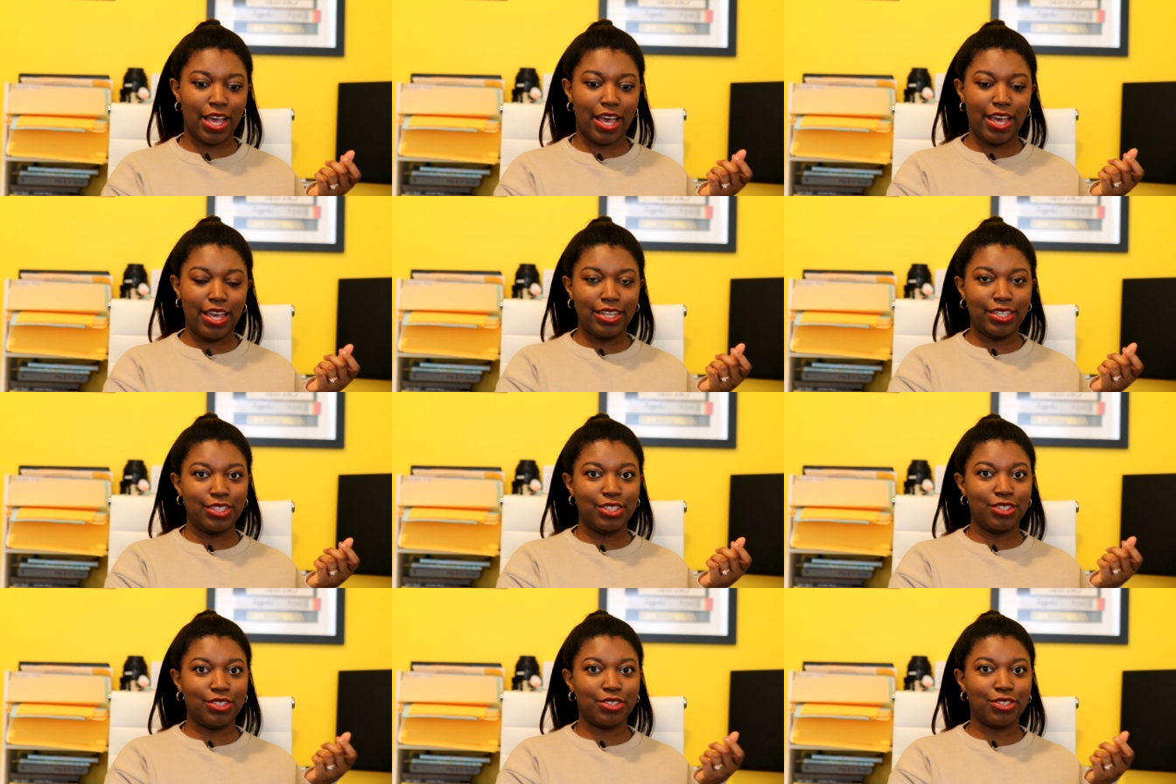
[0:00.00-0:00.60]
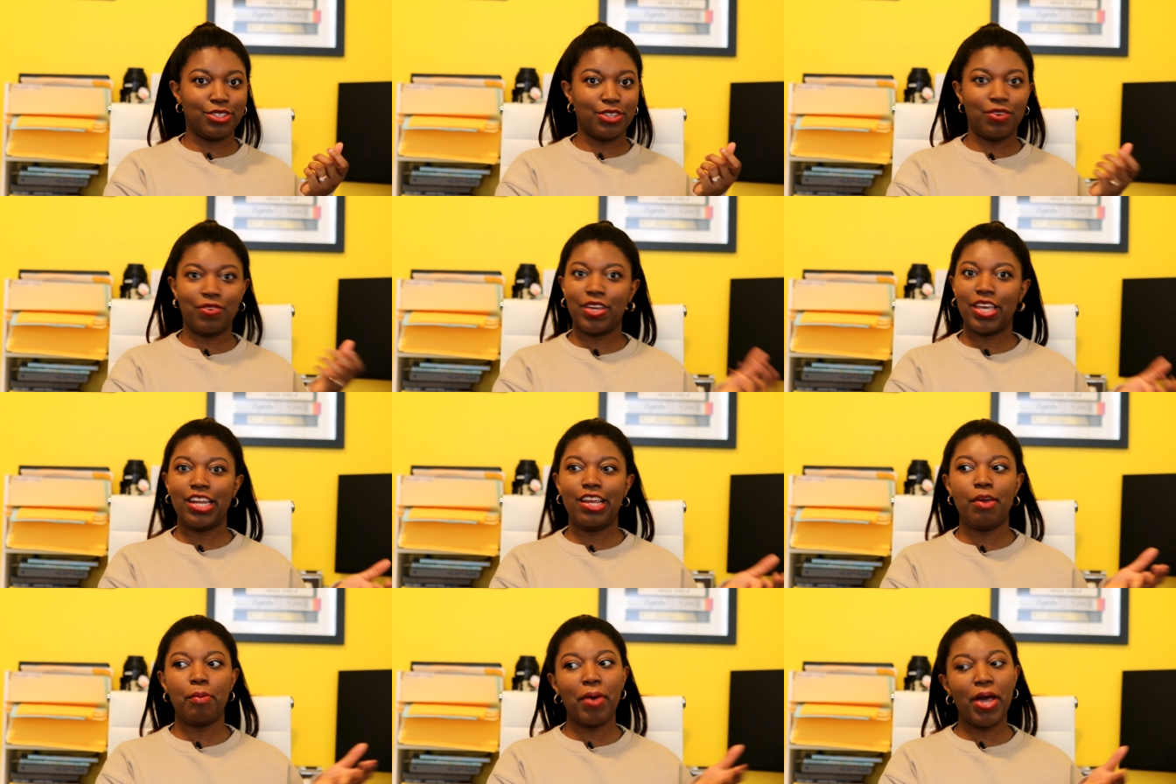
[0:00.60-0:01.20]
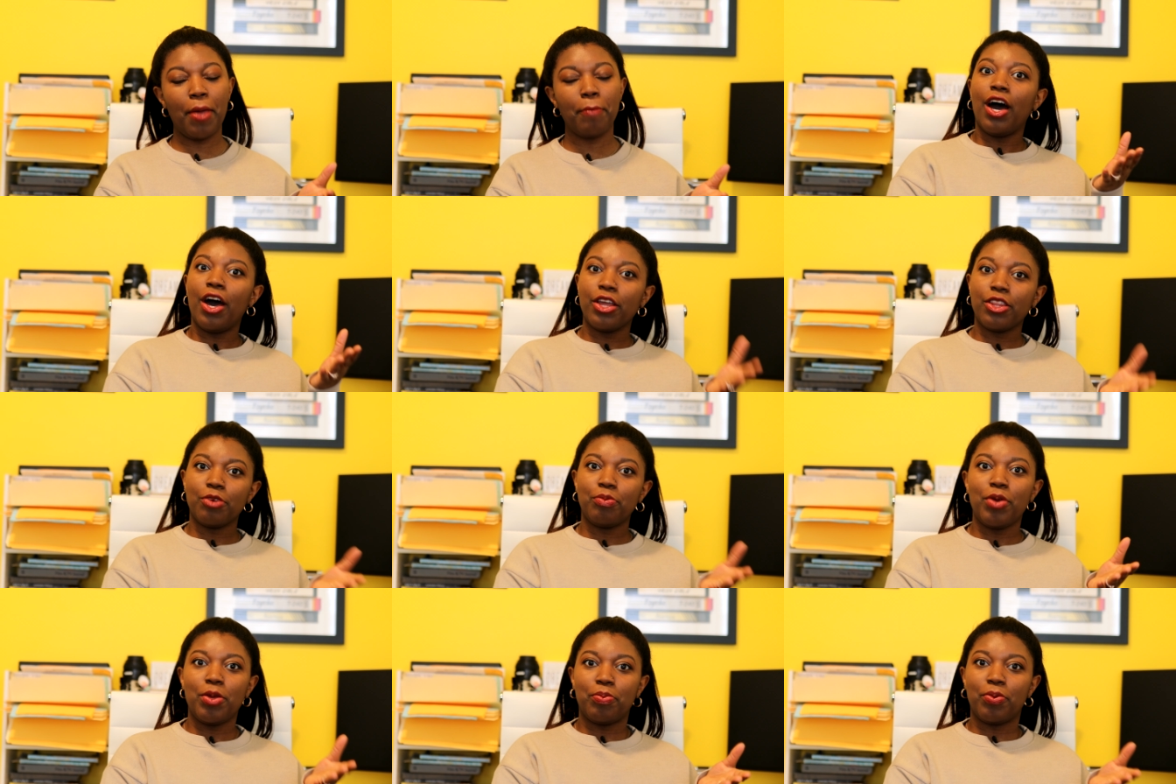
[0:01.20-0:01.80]
I don't get it, but
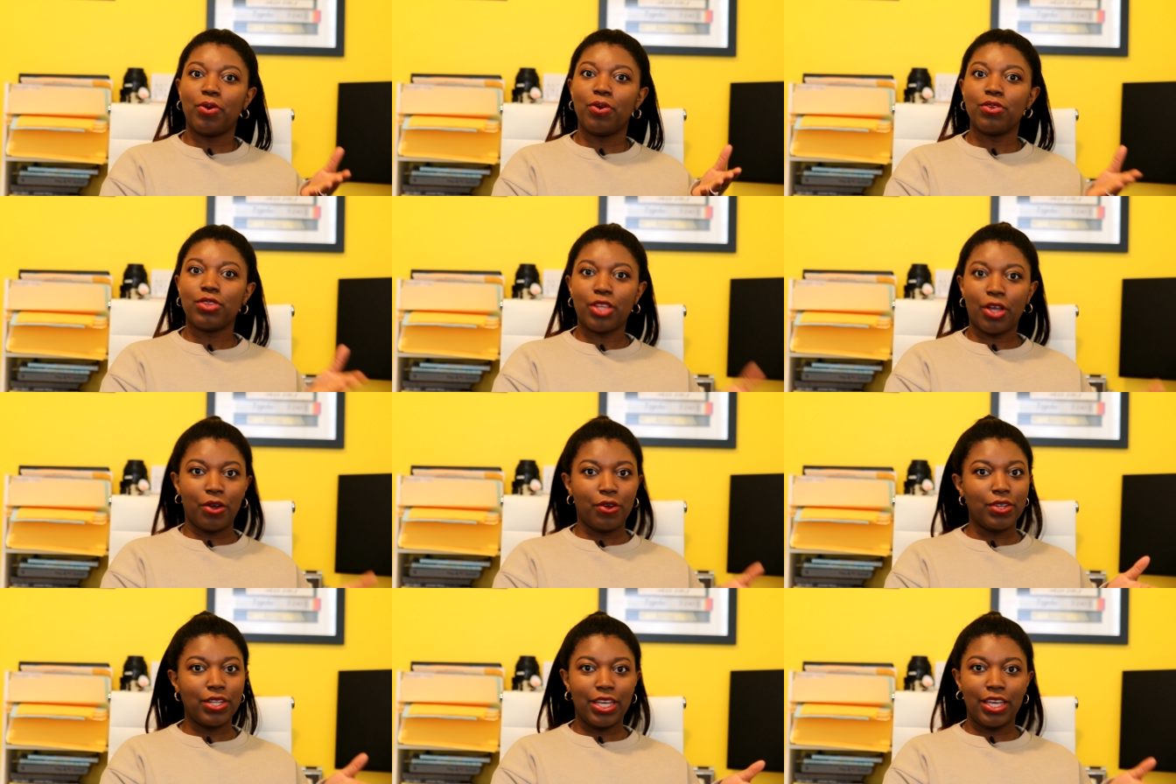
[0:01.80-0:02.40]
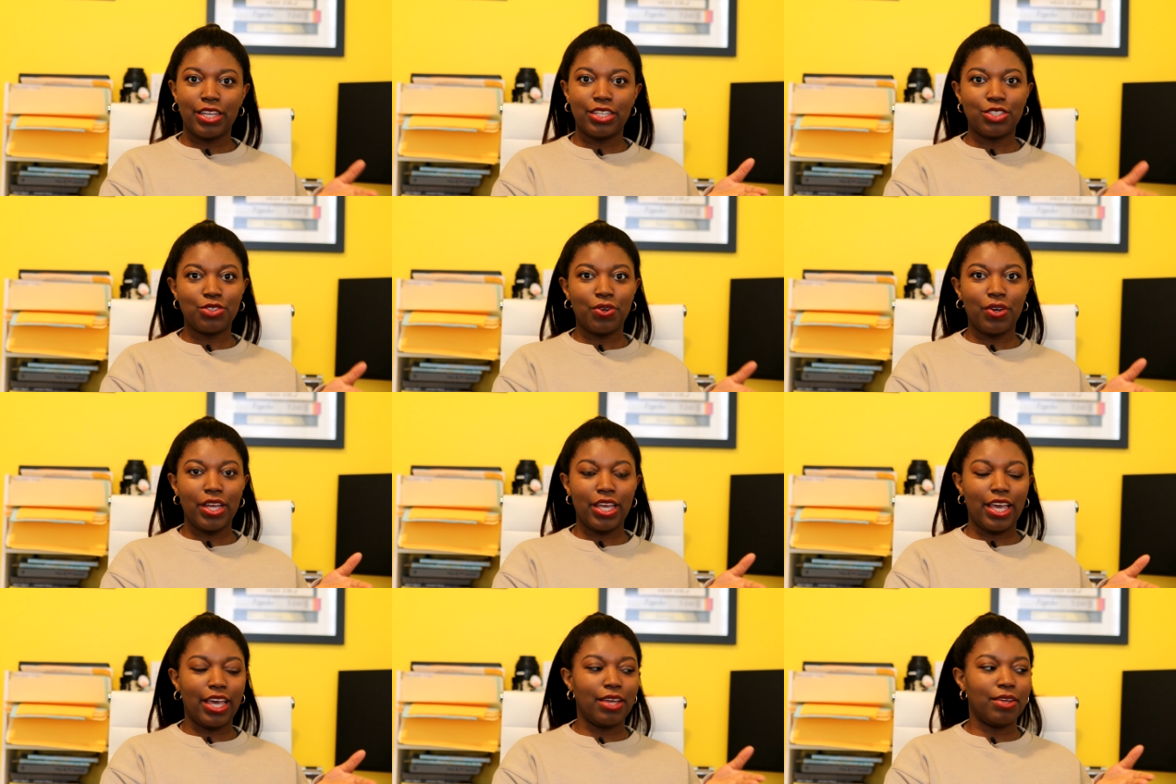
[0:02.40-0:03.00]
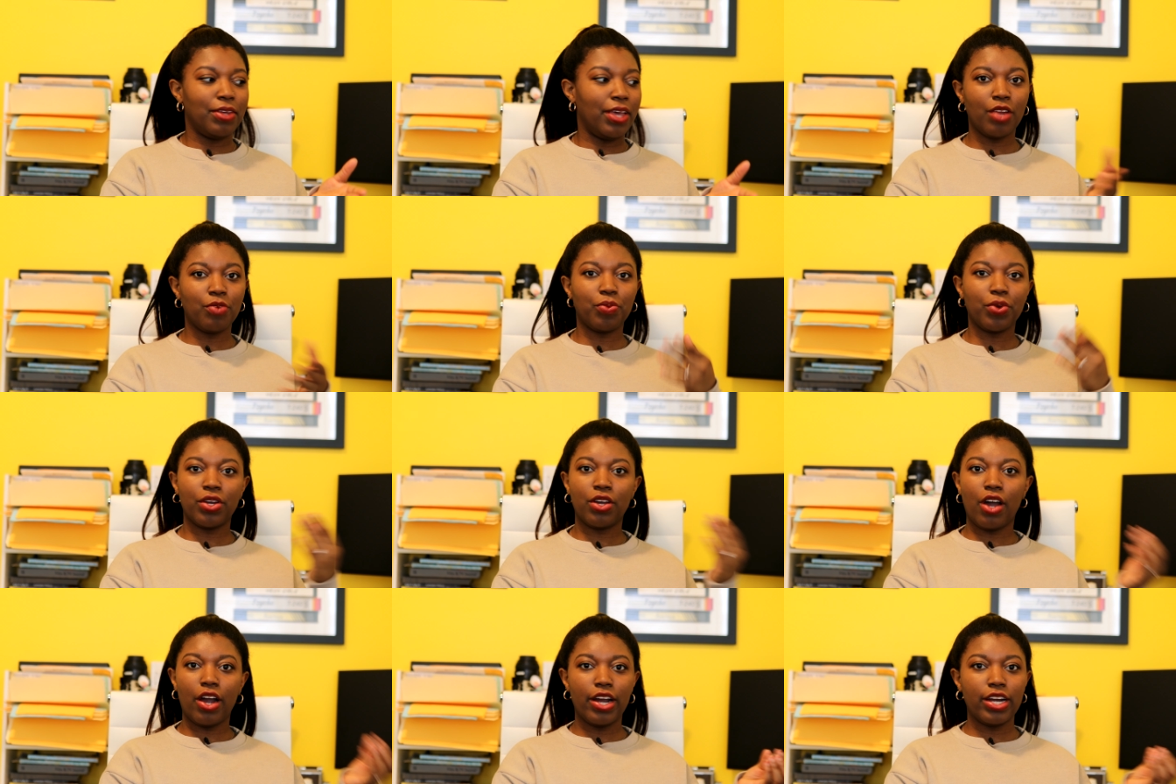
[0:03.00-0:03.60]
other people thoroughly enjoy it. And
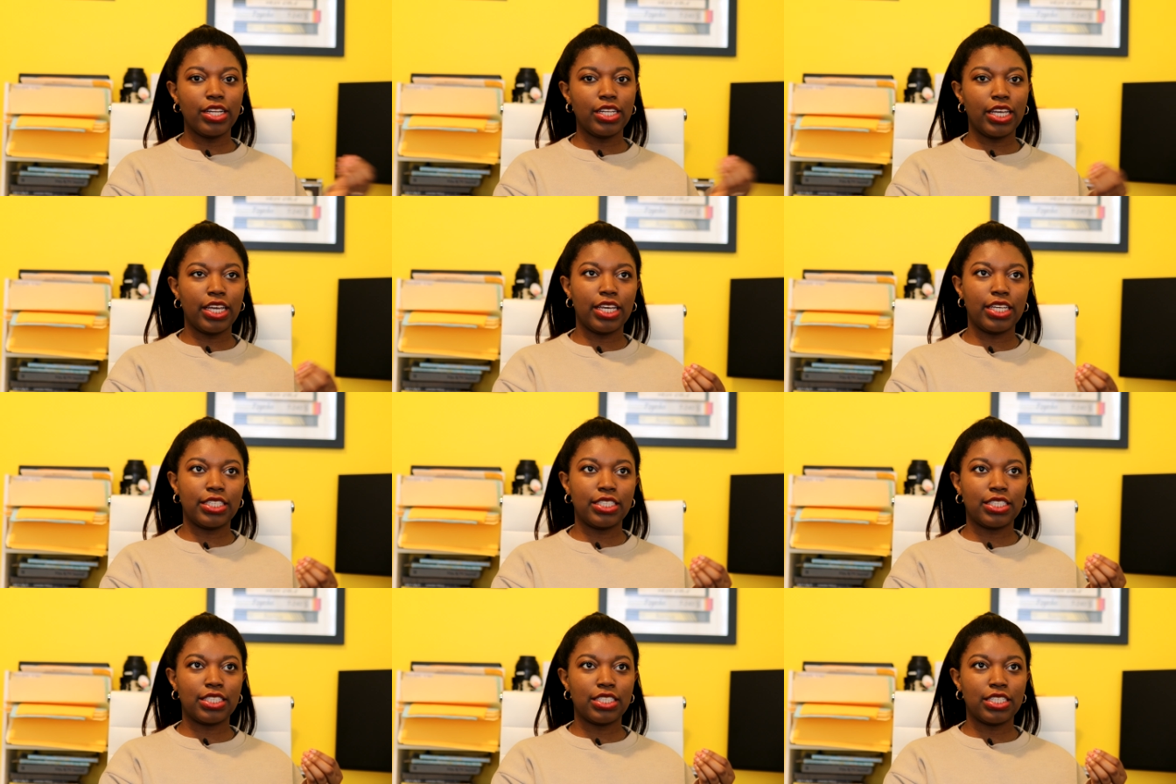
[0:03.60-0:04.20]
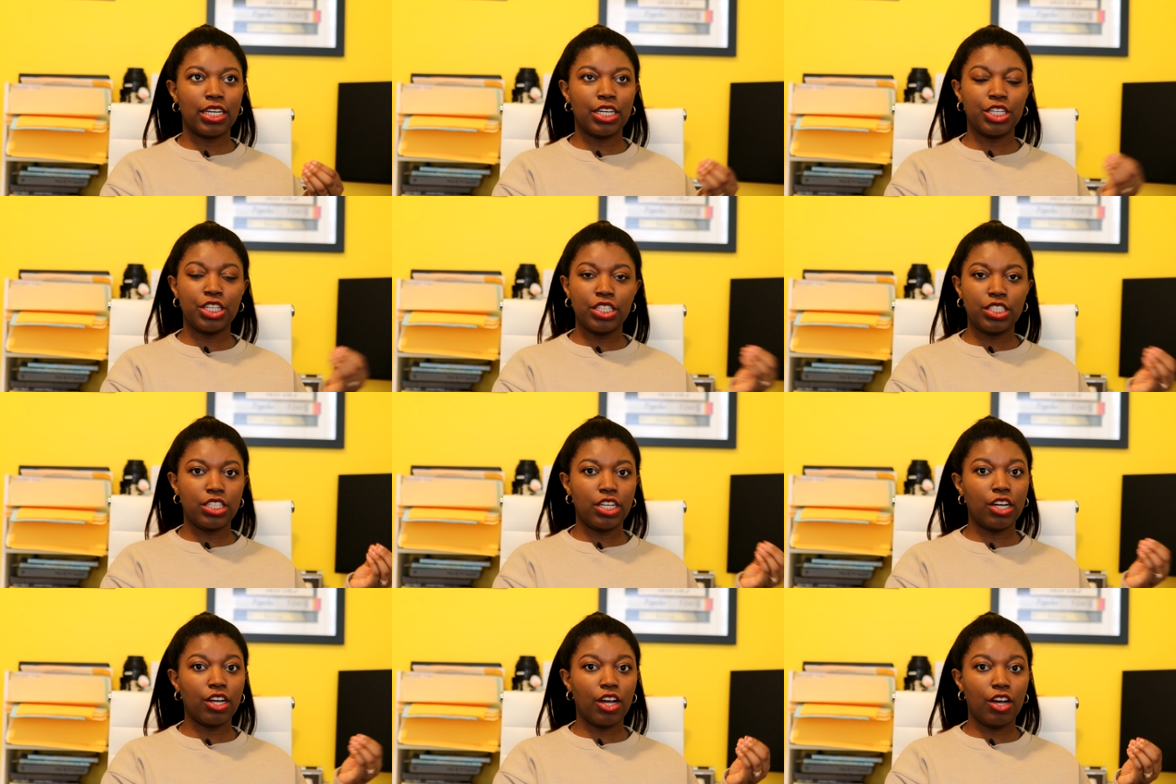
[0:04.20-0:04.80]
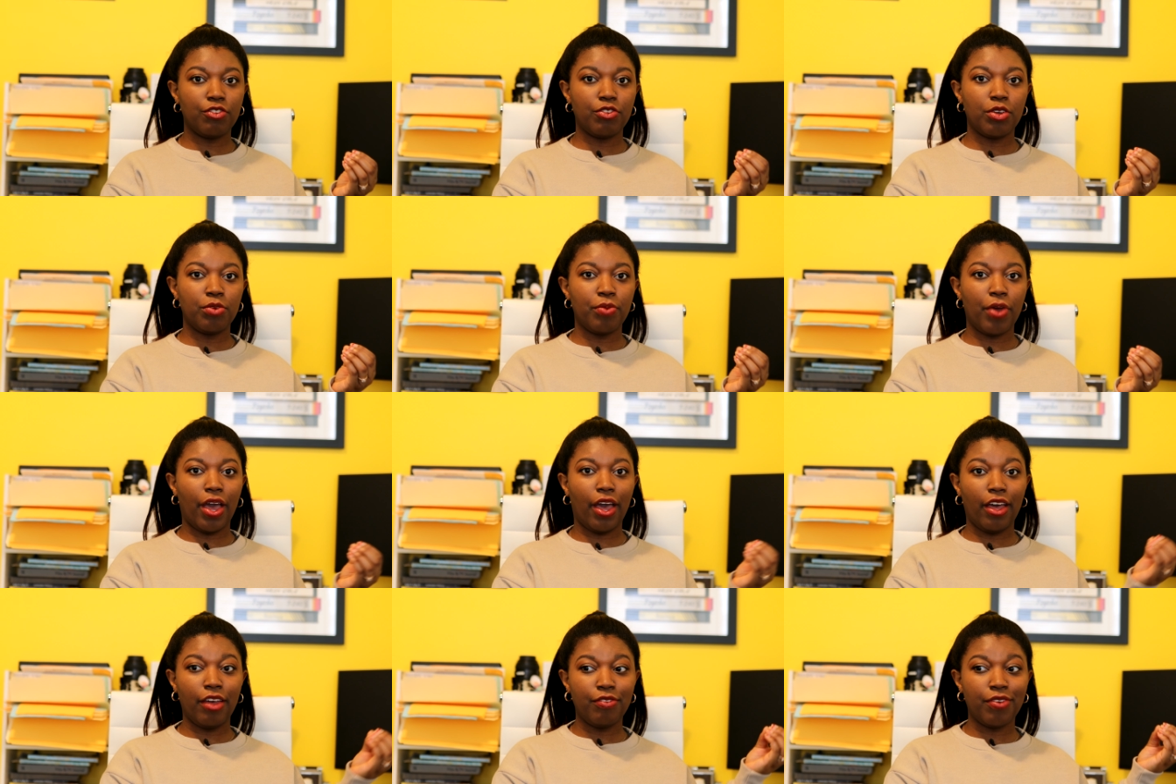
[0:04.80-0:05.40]
regardless, a good chunk of them
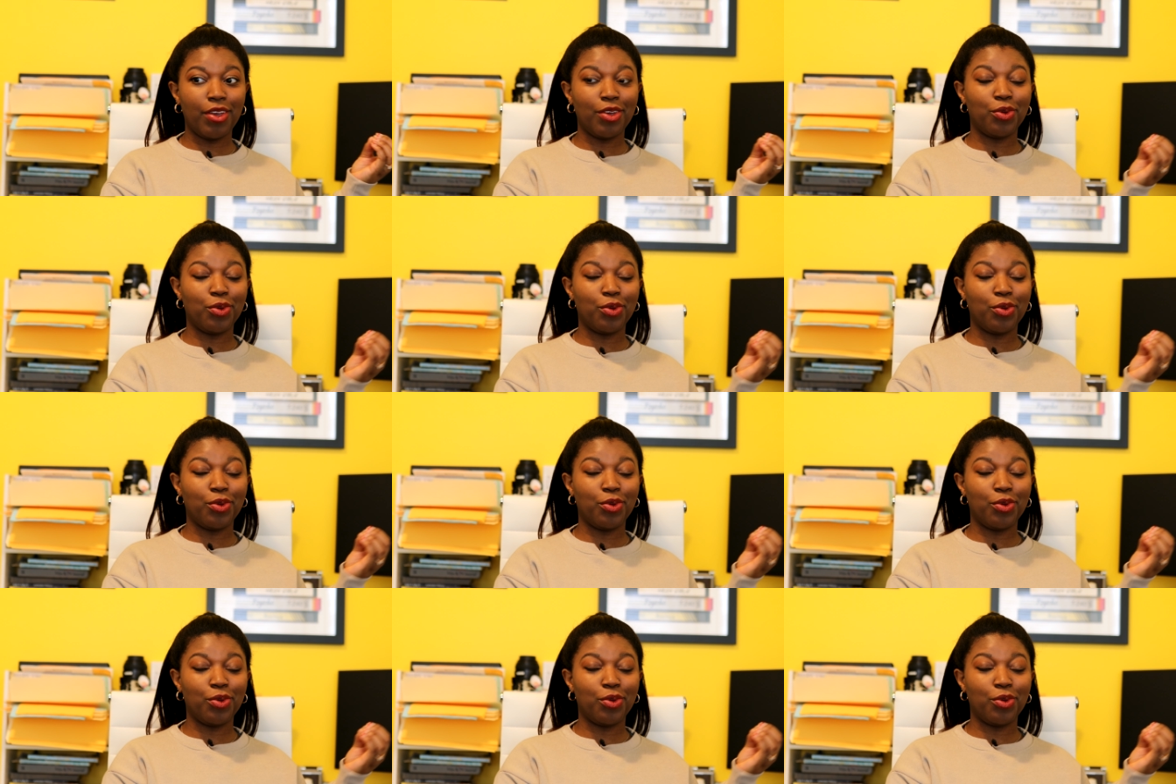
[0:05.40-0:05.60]
have a